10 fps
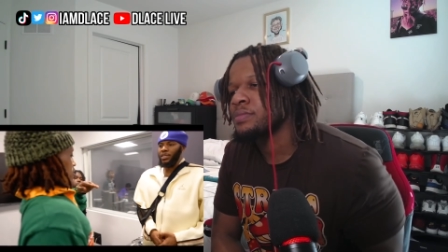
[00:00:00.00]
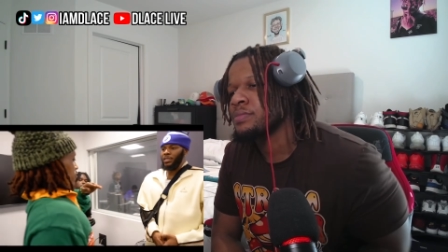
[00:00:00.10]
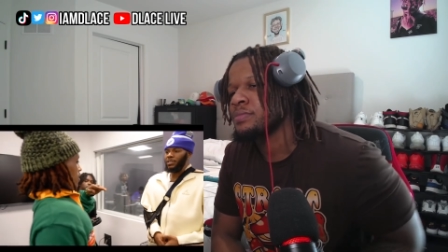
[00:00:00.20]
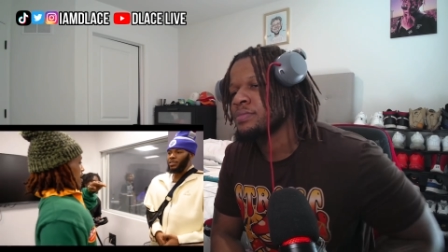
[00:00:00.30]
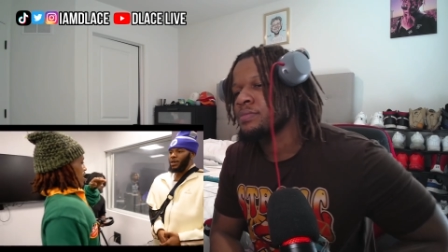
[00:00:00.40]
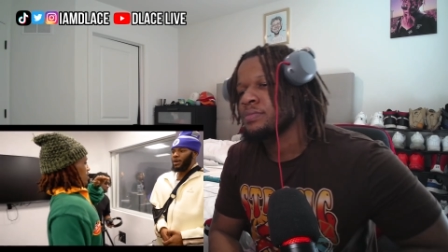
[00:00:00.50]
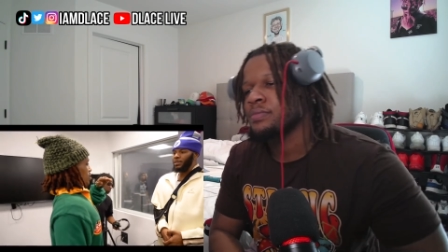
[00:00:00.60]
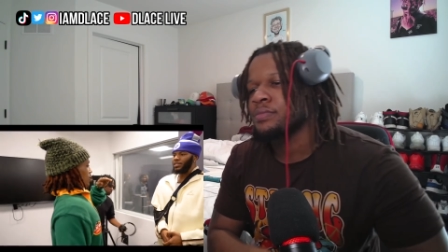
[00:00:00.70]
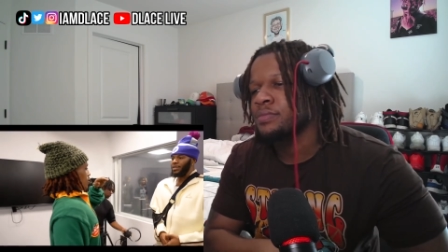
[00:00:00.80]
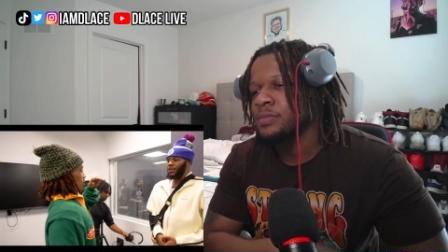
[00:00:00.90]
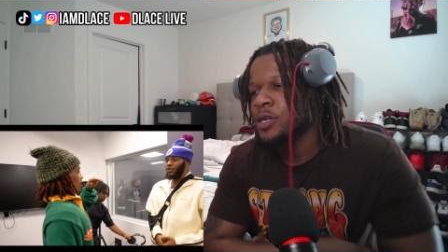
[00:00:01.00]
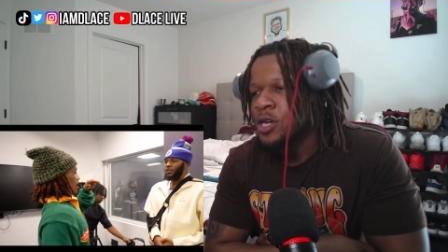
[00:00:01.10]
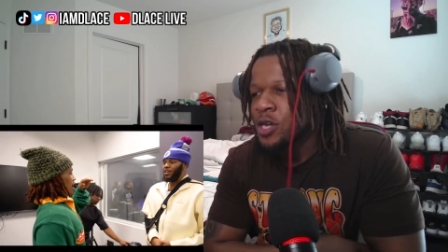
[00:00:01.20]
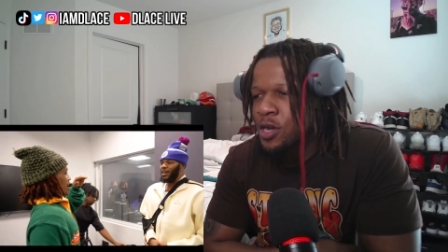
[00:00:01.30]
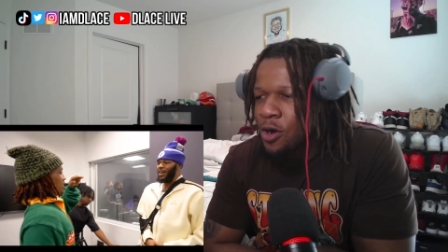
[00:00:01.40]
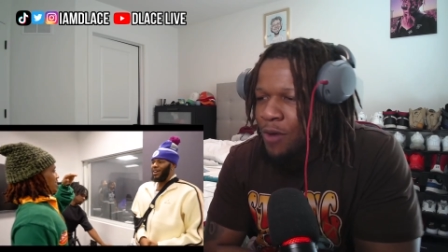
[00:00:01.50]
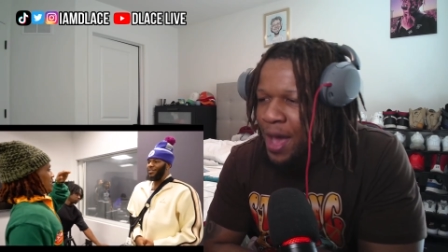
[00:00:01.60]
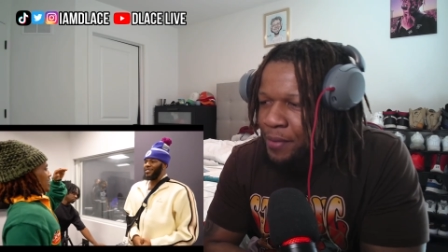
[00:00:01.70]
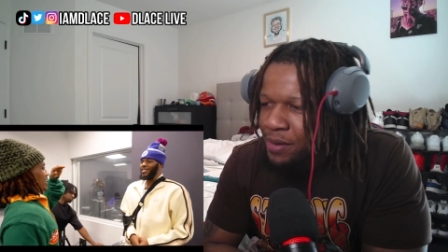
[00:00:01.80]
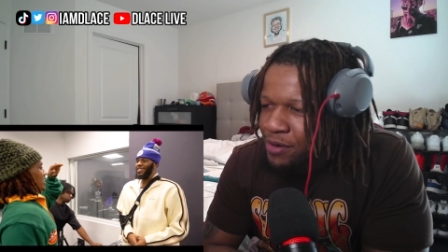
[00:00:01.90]
What
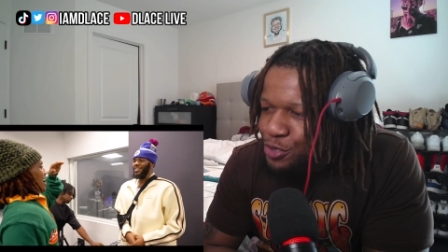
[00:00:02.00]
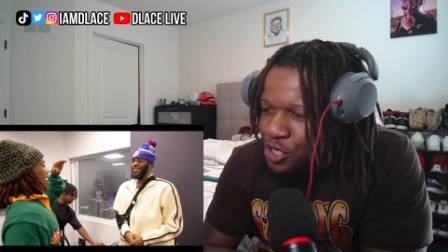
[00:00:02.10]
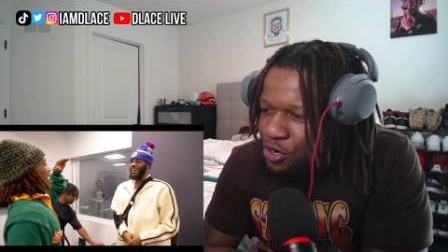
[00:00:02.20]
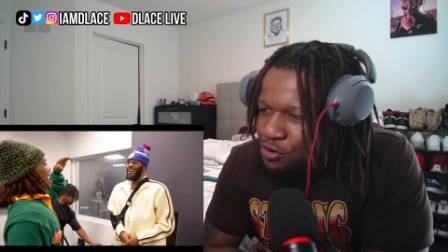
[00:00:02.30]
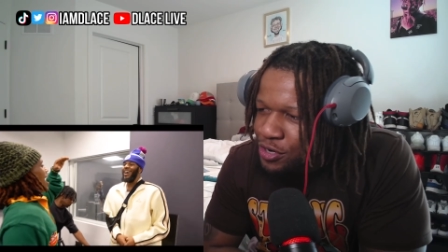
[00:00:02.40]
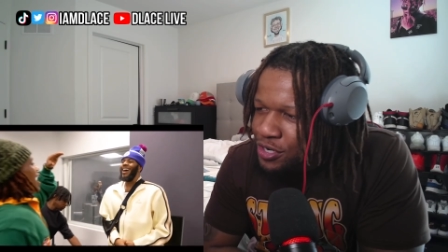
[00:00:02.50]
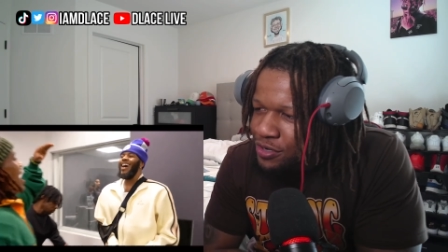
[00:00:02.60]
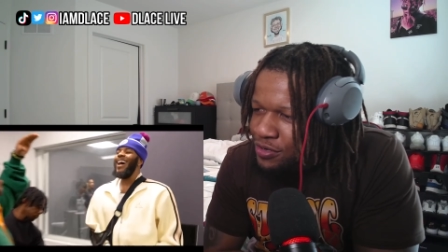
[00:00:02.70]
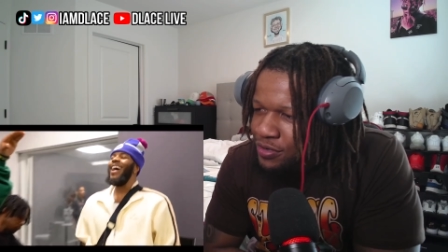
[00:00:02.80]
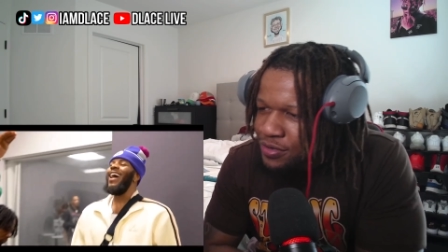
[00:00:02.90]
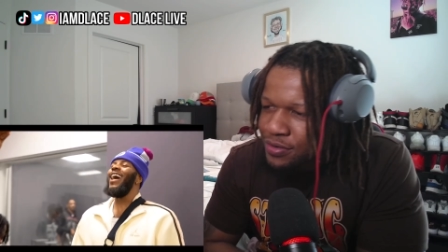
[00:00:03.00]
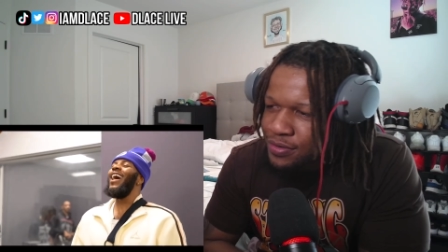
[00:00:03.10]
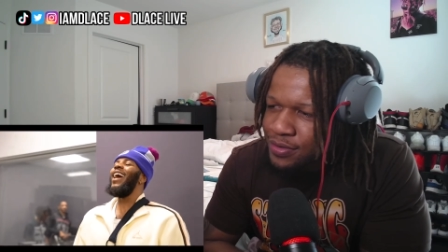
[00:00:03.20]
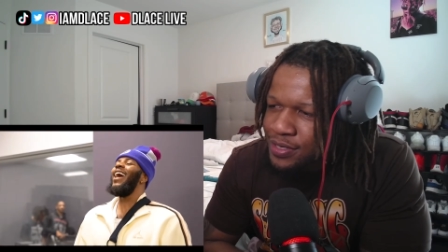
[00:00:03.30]
happened to bro's shoulder?